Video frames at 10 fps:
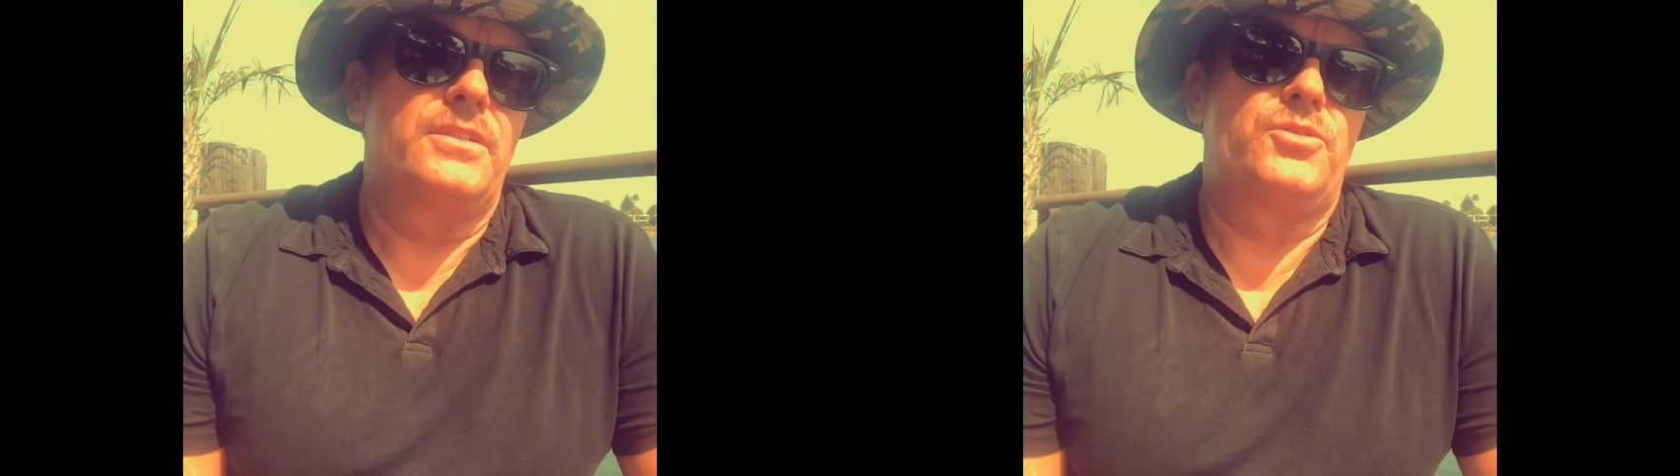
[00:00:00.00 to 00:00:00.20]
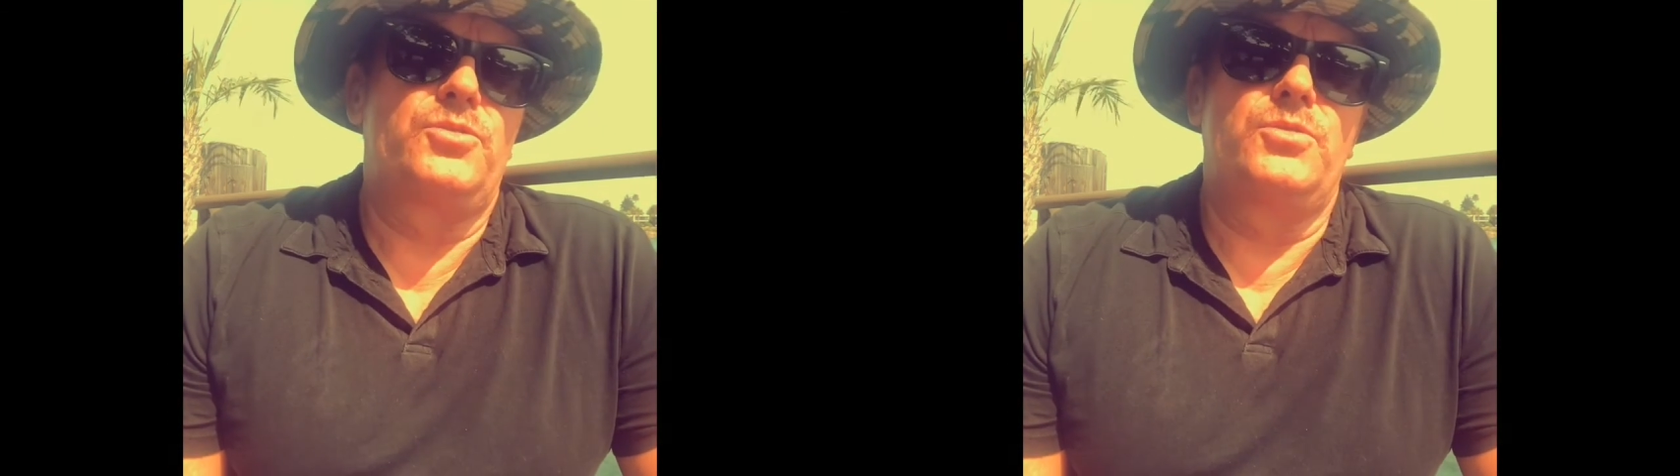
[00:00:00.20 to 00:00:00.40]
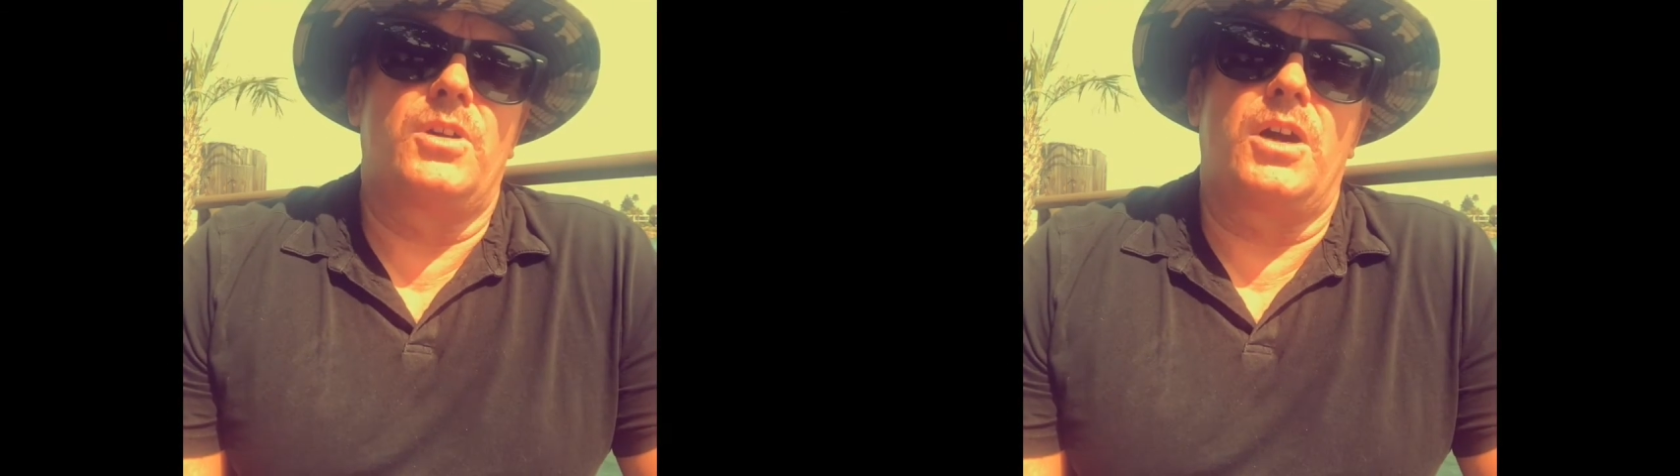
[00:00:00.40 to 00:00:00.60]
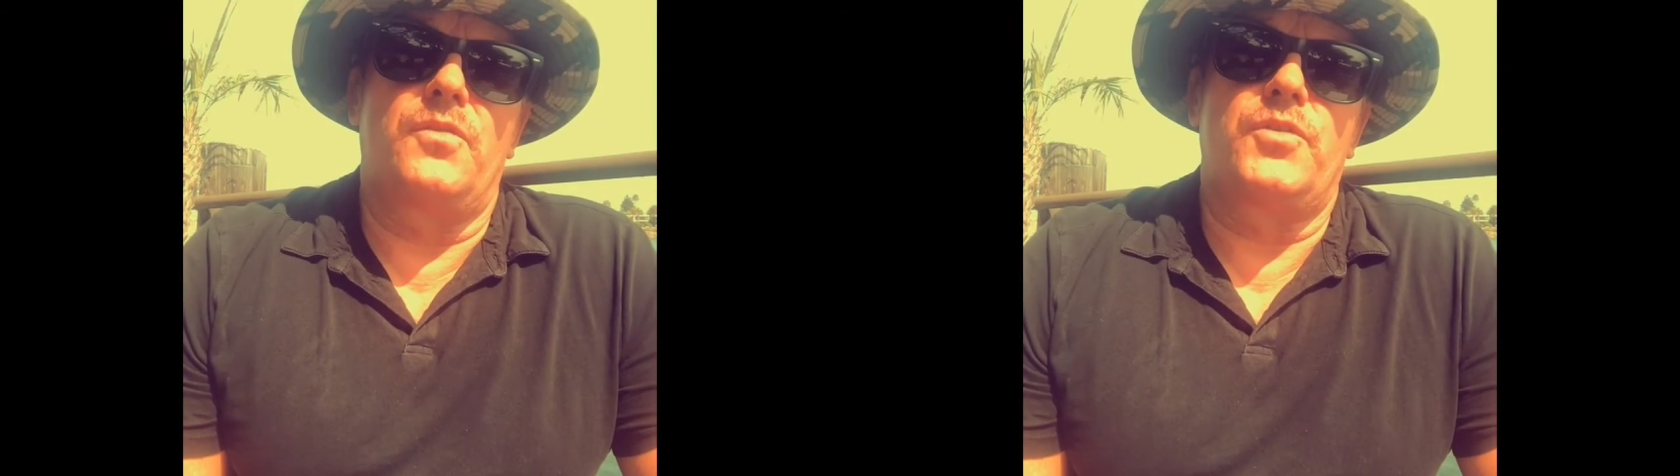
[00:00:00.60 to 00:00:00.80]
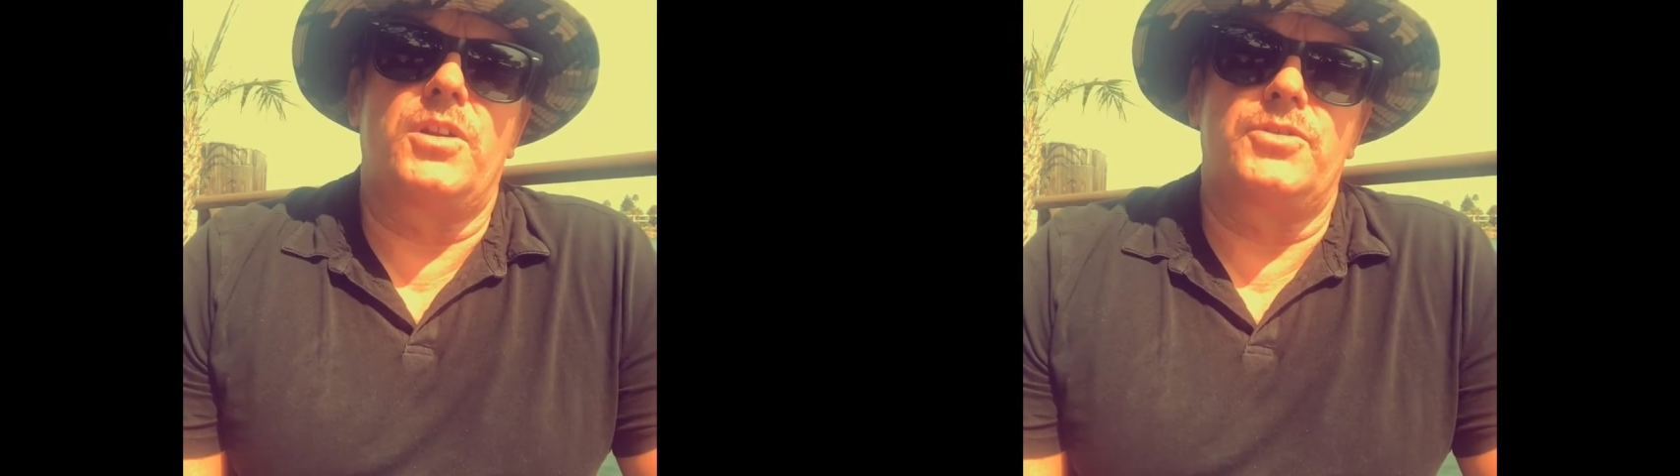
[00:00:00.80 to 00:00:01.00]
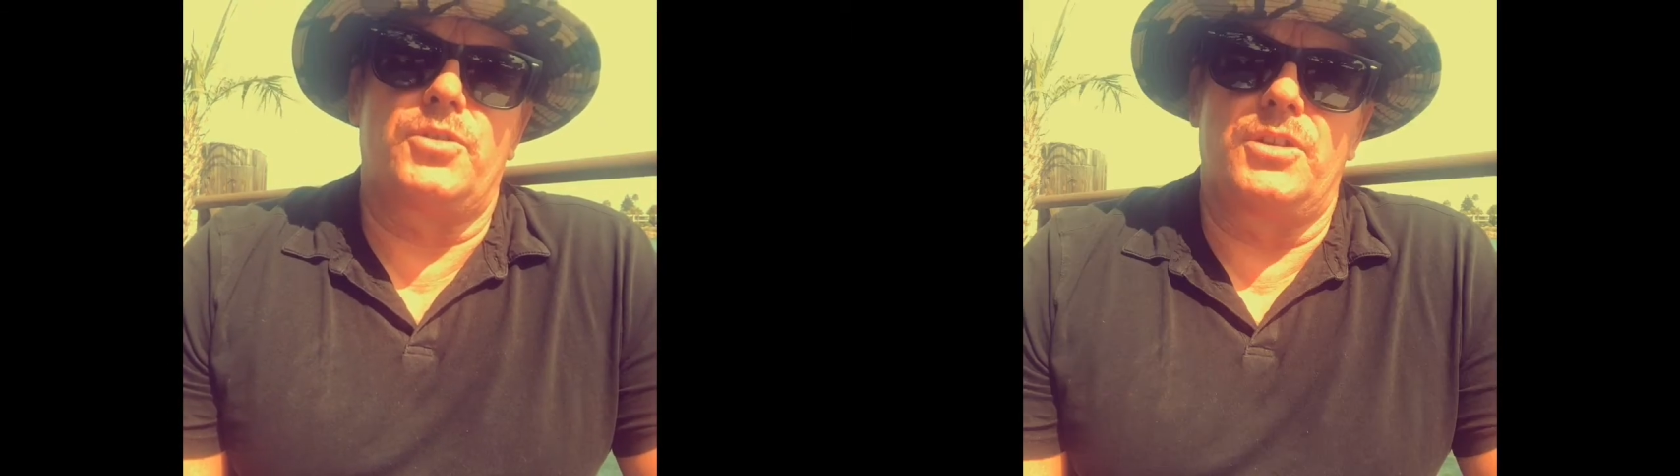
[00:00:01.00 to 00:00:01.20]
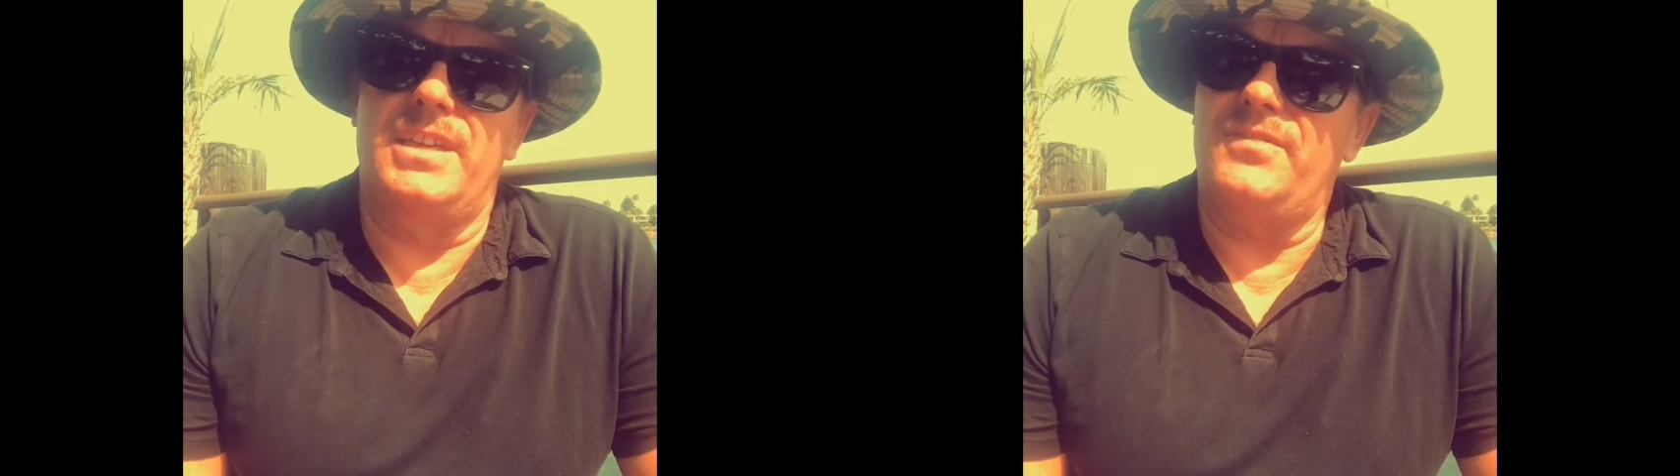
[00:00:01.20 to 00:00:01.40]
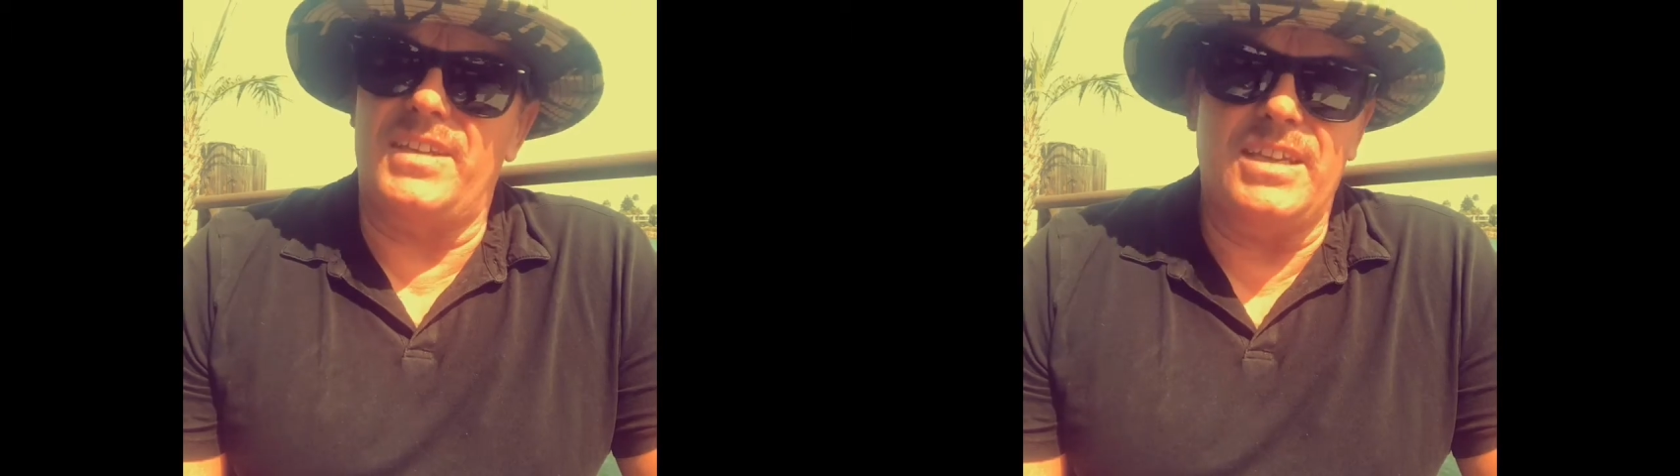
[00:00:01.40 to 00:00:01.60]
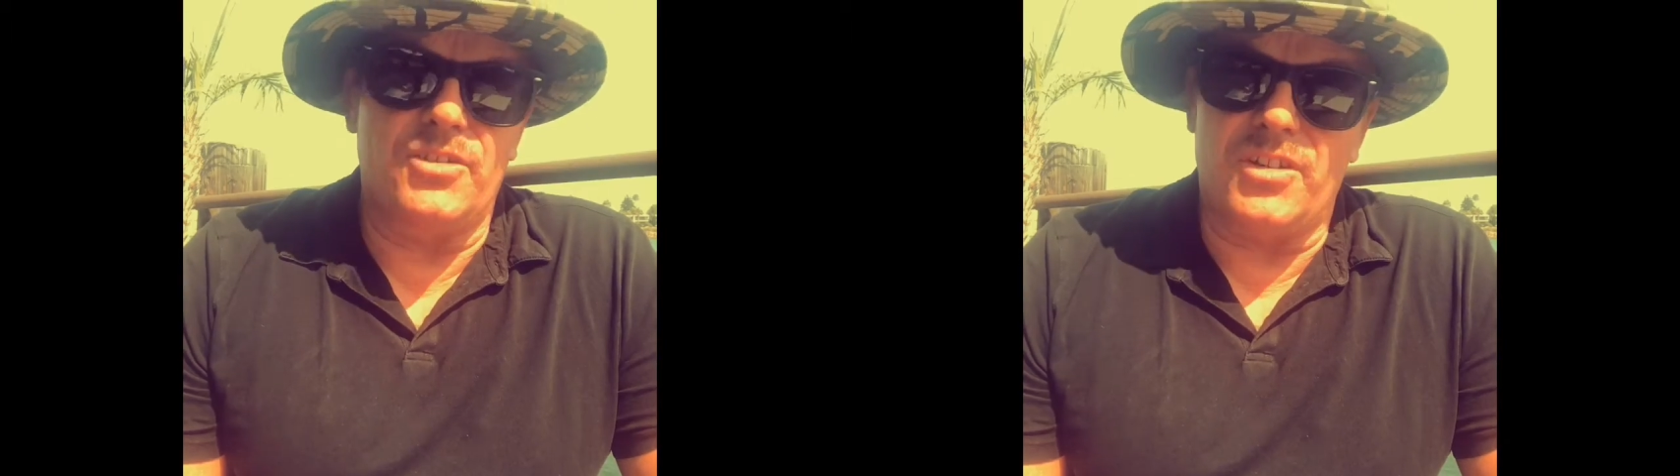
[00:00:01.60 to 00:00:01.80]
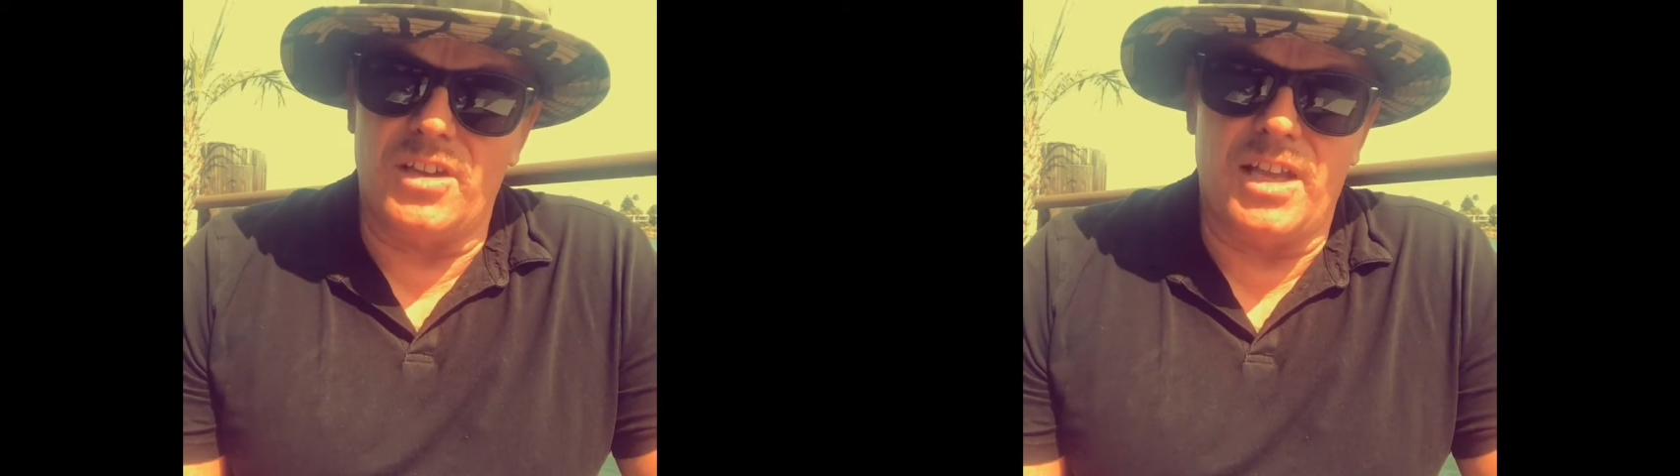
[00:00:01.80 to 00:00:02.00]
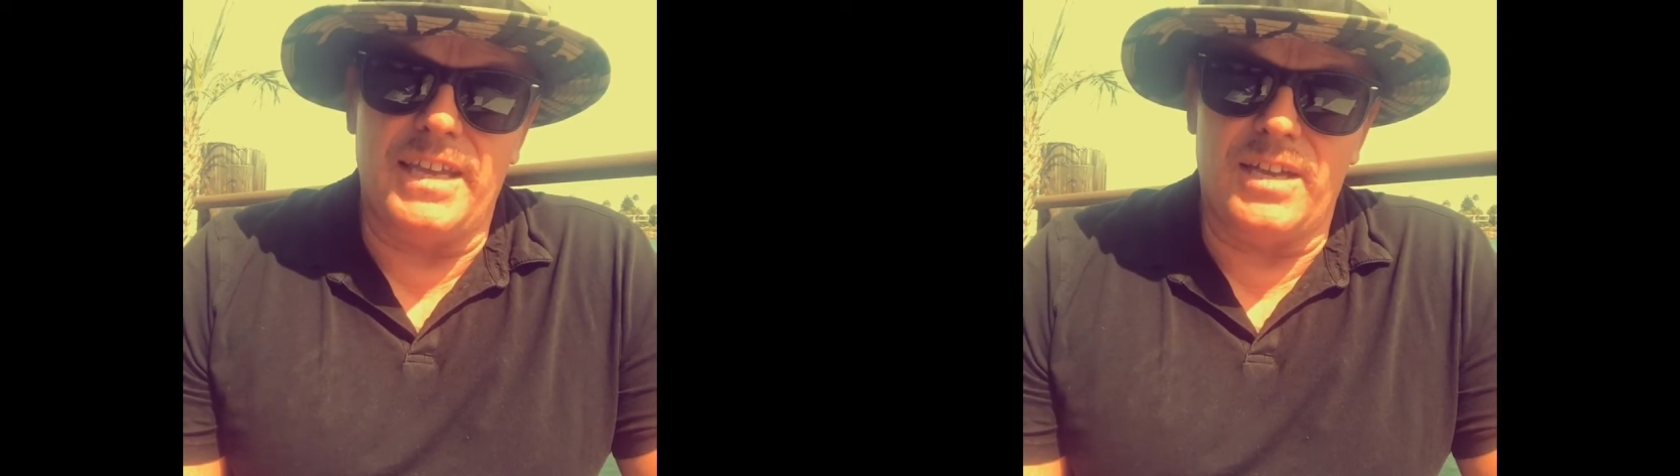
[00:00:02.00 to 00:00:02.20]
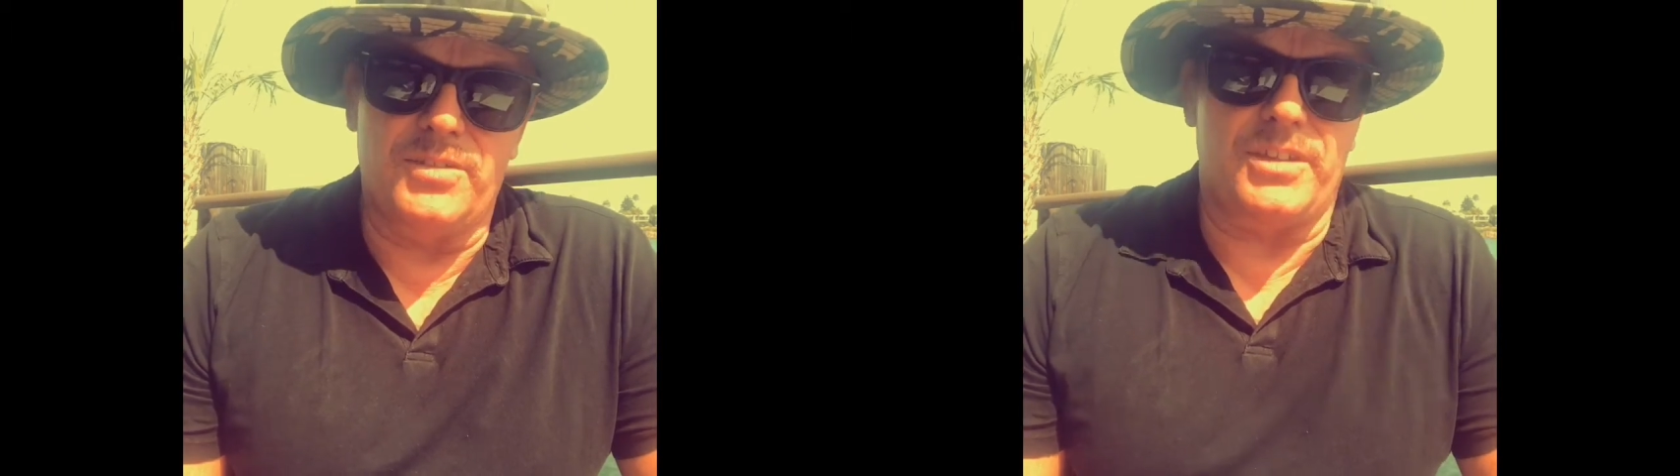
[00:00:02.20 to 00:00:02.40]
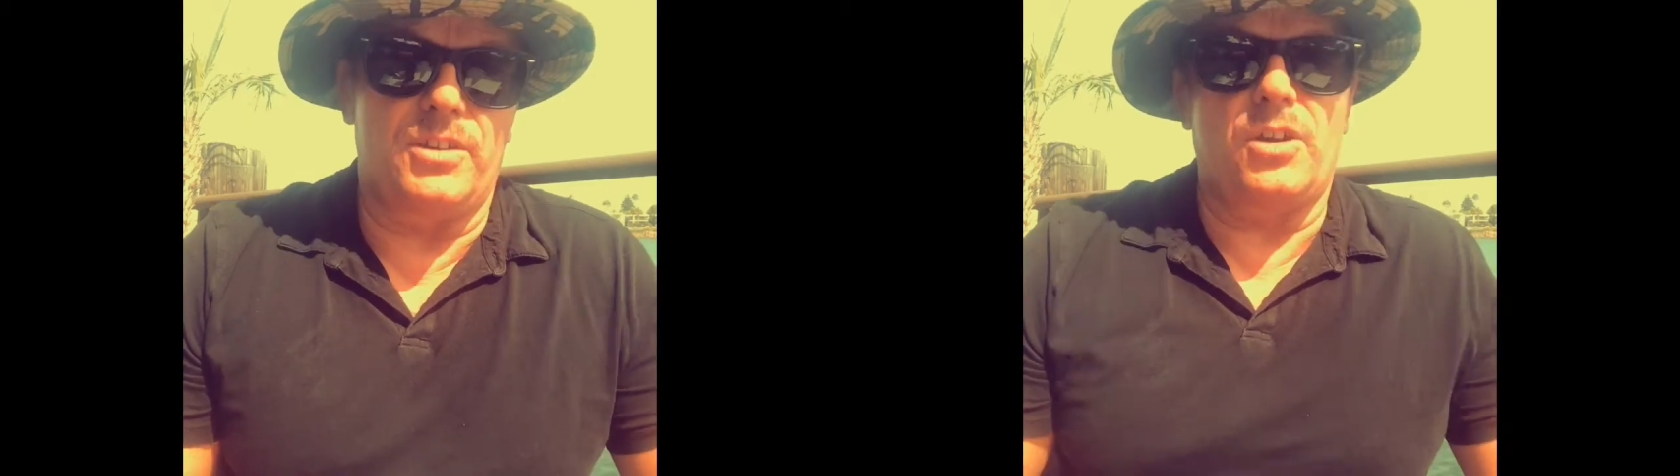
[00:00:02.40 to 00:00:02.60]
to offer alternatives, and there's a lot out there.